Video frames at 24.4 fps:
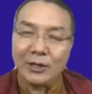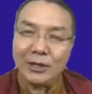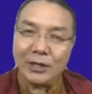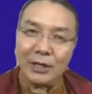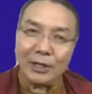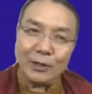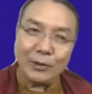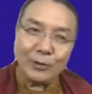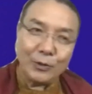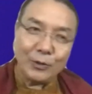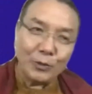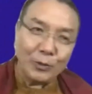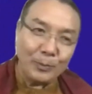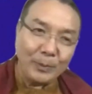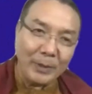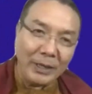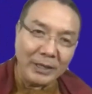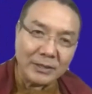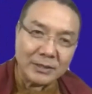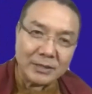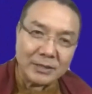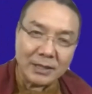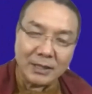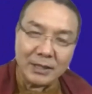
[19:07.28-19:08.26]
heal you
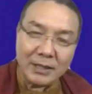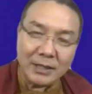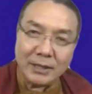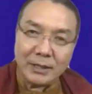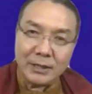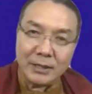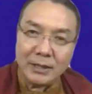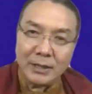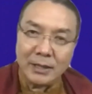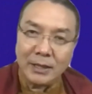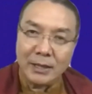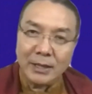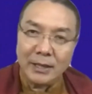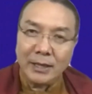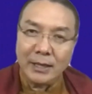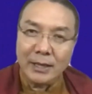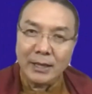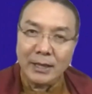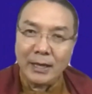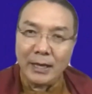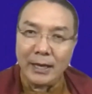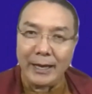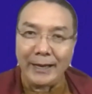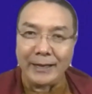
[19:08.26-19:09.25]
mentally,
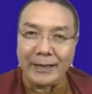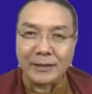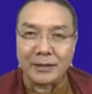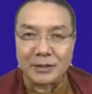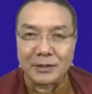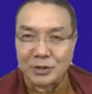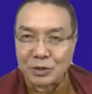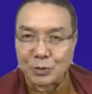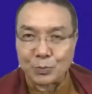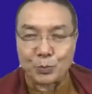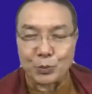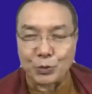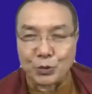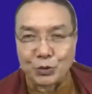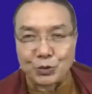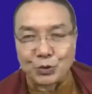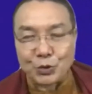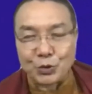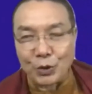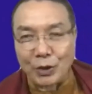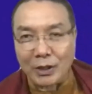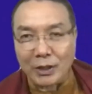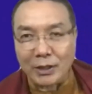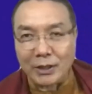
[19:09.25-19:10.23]
and then
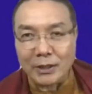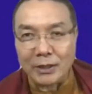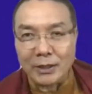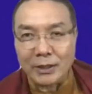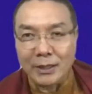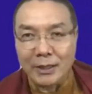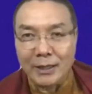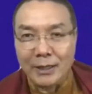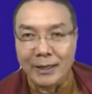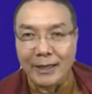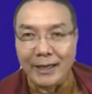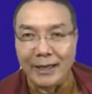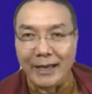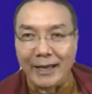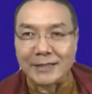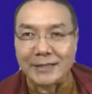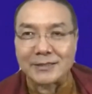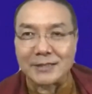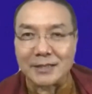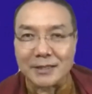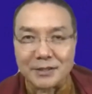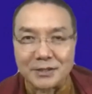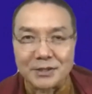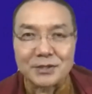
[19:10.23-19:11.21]
spiritually.
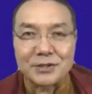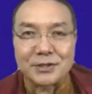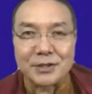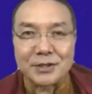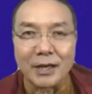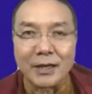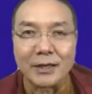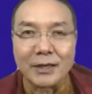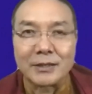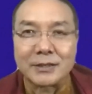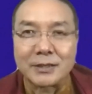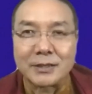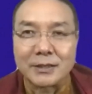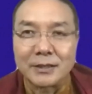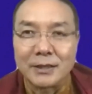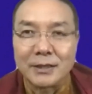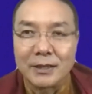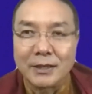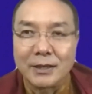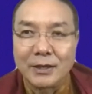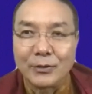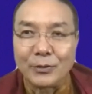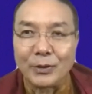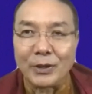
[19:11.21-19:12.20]
As a result,
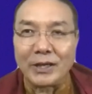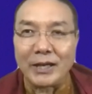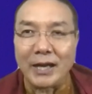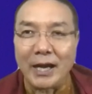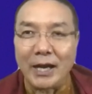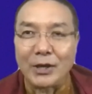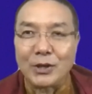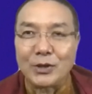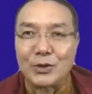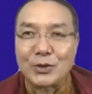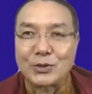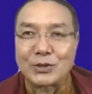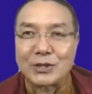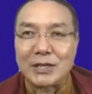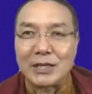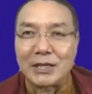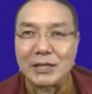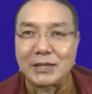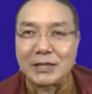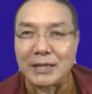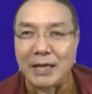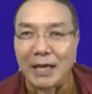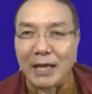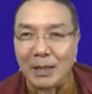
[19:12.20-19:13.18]
what I
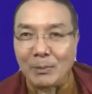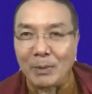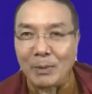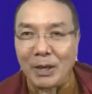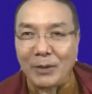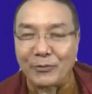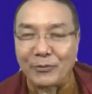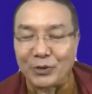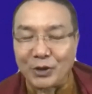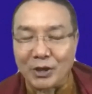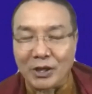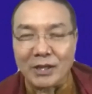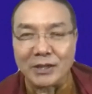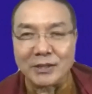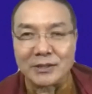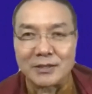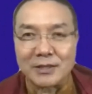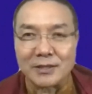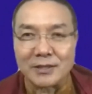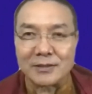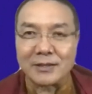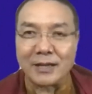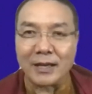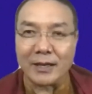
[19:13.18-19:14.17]
usually tell my
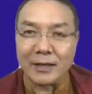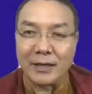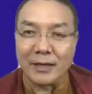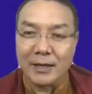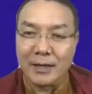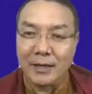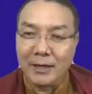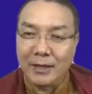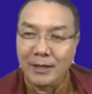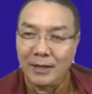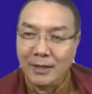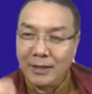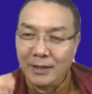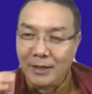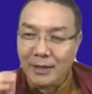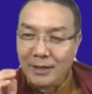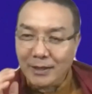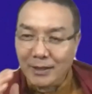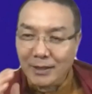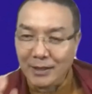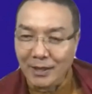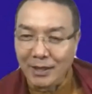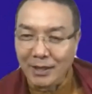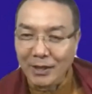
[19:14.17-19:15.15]
friends is like,
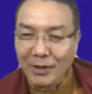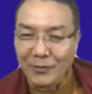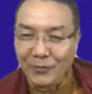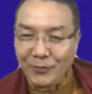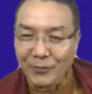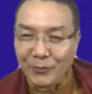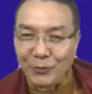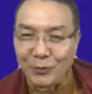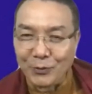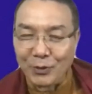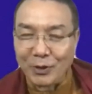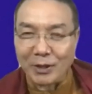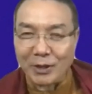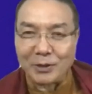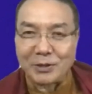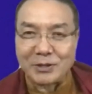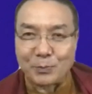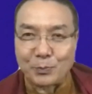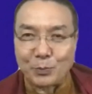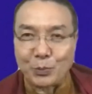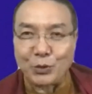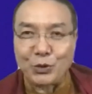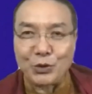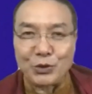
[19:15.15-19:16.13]
if your
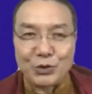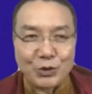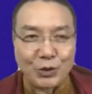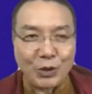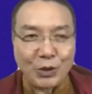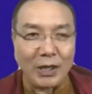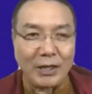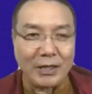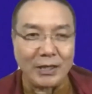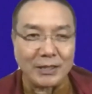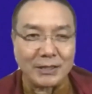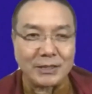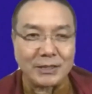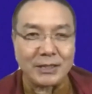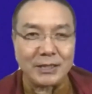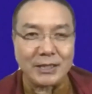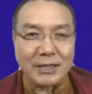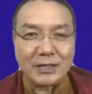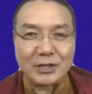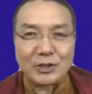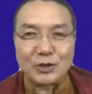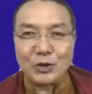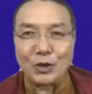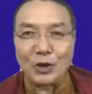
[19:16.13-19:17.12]

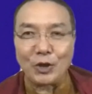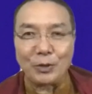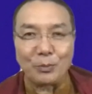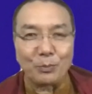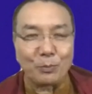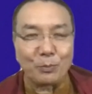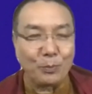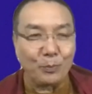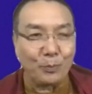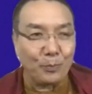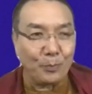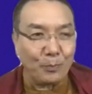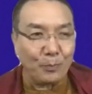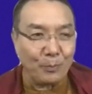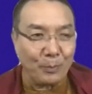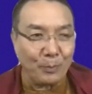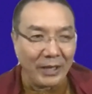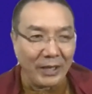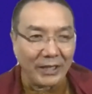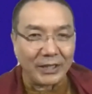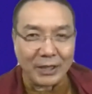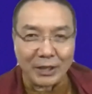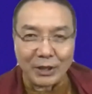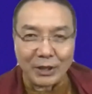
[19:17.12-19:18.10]
spirituality is not
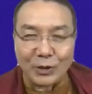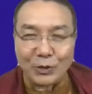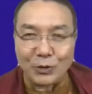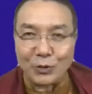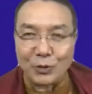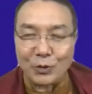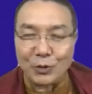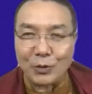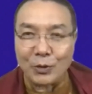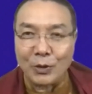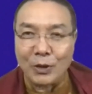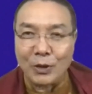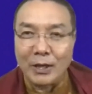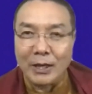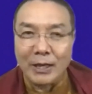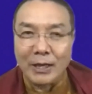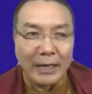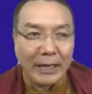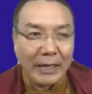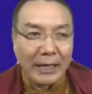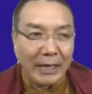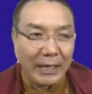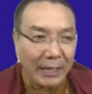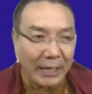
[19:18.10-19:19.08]
making you
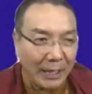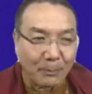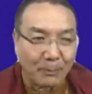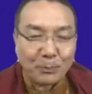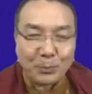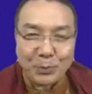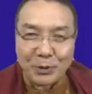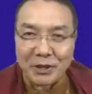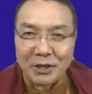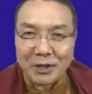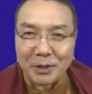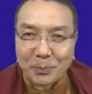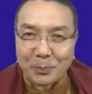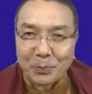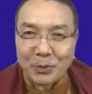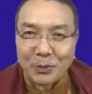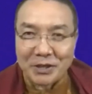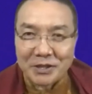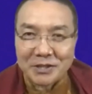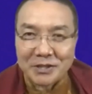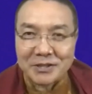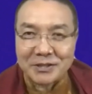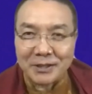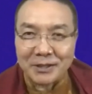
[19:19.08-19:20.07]
happier
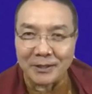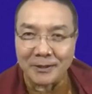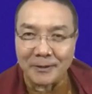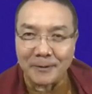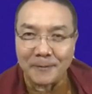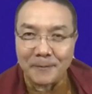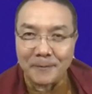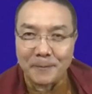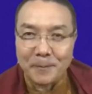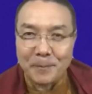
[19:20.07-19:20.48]
person,